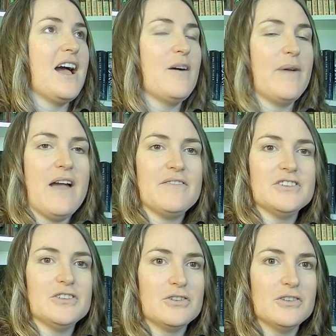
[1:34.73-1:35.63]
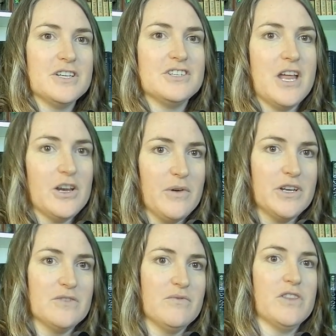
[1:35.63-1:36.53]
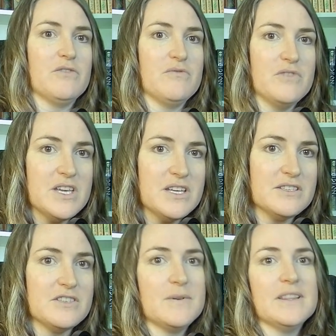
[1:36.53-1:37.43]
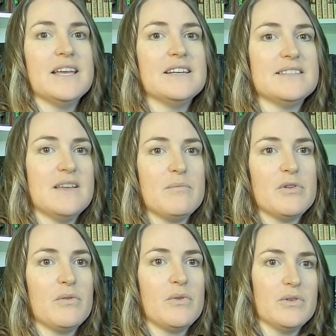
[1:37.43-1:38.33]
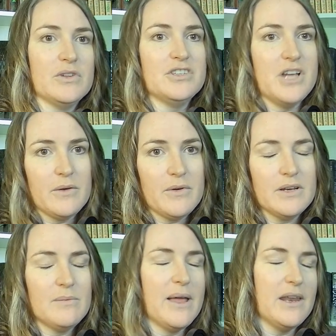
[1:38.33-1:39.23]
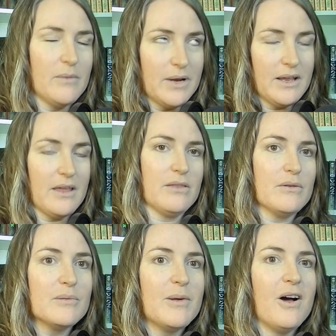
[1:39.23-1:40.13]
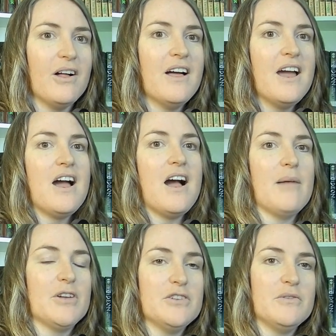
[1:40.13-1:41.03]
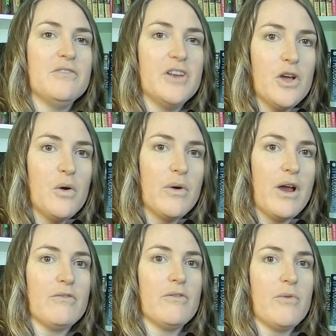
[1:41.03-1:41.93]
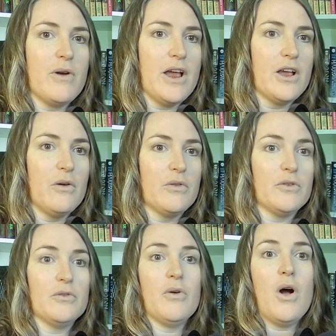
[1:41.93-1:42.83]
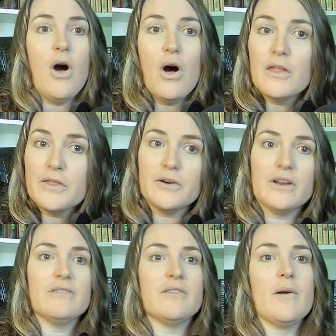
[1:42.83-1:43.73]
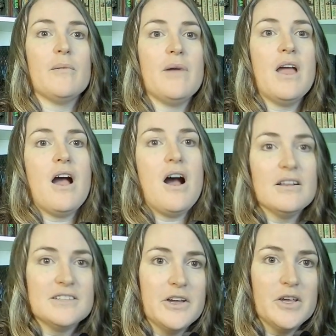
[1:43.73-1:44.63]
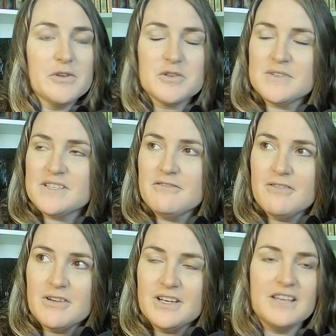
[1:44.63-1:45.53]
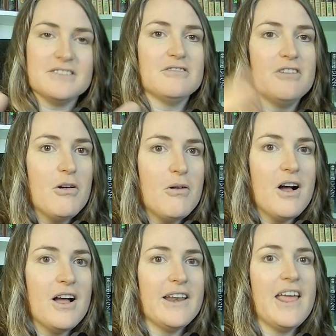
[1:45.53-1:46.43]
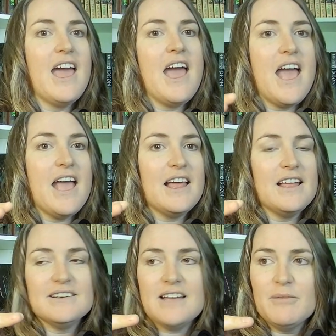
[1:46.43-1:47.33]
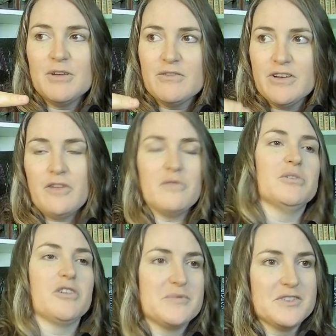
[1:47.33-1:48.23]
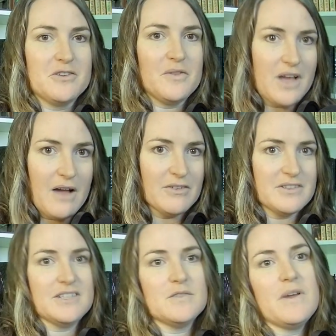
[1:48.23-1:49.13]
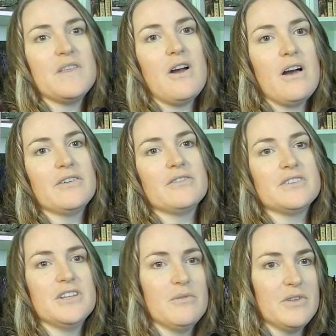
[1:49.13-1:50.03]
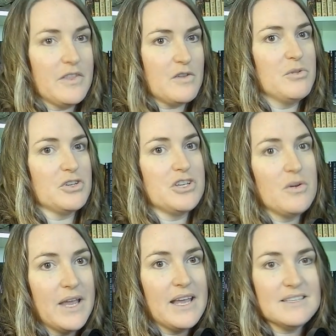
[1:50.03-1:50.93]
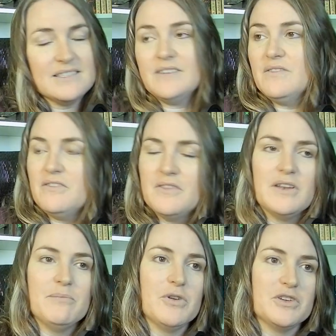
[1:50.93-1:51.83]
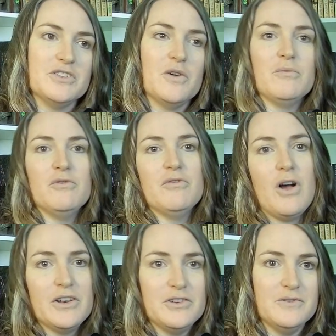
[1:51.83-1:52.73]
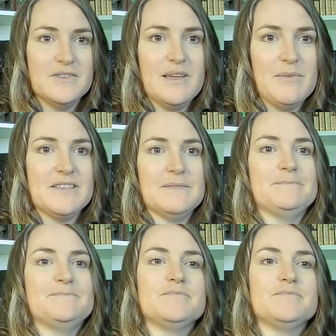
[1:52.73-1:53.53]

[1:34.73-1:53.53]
We have until early January to read through these, so in late December or early January, depending when I get through them all, I'm going to do a video where I go through all 30 of them. I'll tell you which ones I voted yes or no on, and I'm going to read all the blurbs and show the covers. This way the authors, you know, will get their book showcased even if the books don't move on to the semis.